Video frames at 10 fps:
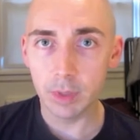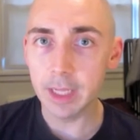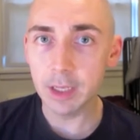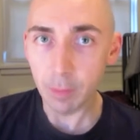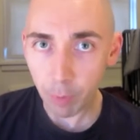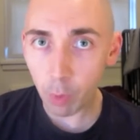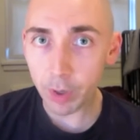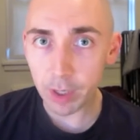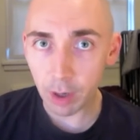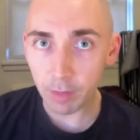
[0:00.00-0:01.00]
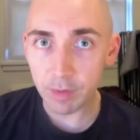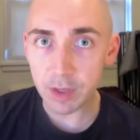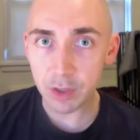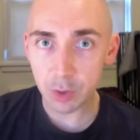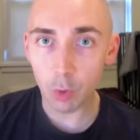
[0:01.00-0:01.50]
get to the point of
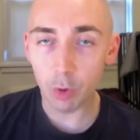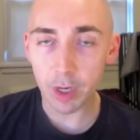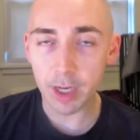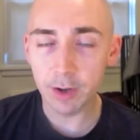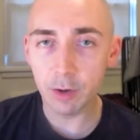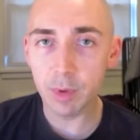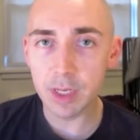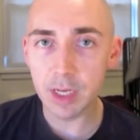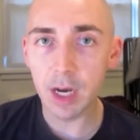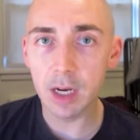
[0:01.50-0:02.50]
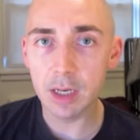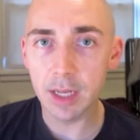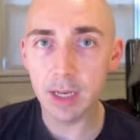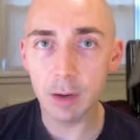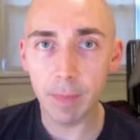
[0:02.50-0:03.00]
this story. It could have been done
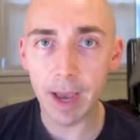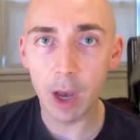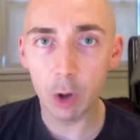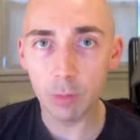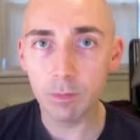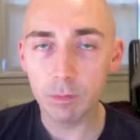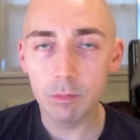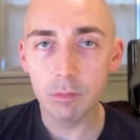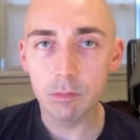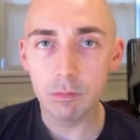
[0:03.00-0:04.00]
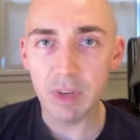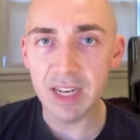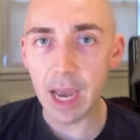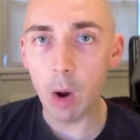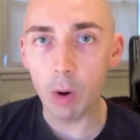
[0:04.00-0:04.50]
in about
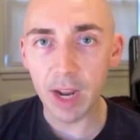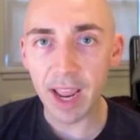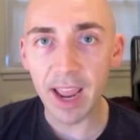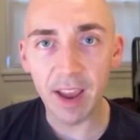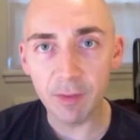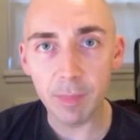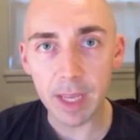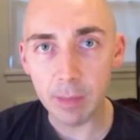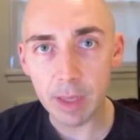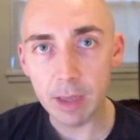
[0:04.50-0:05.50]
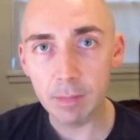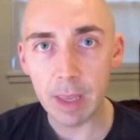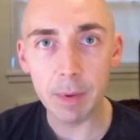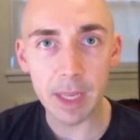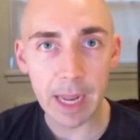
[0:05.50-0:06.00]
an hour and a half, maybe
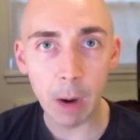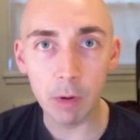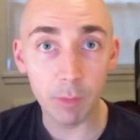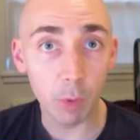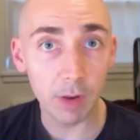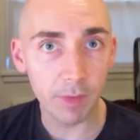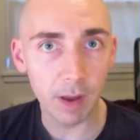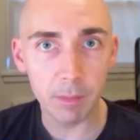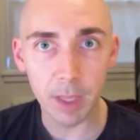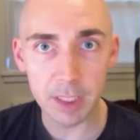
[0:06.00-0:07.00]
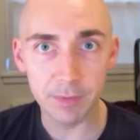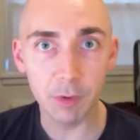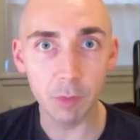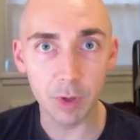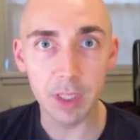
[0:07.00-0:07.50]
an hour and 45 minutes if
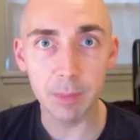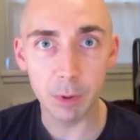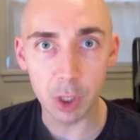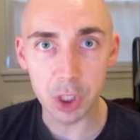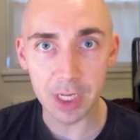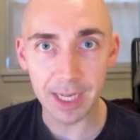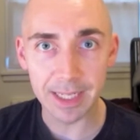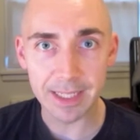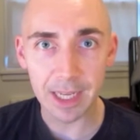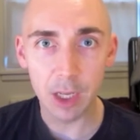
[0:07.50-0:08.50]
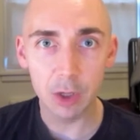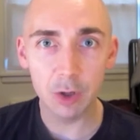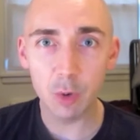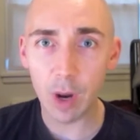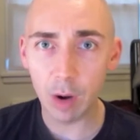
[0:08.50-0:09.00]
you're really pushing it.
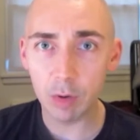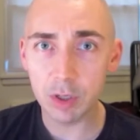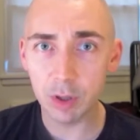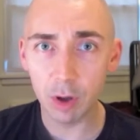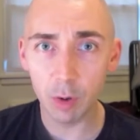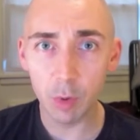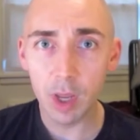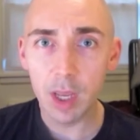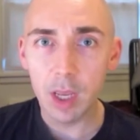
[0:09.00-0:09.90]
2 hours, though,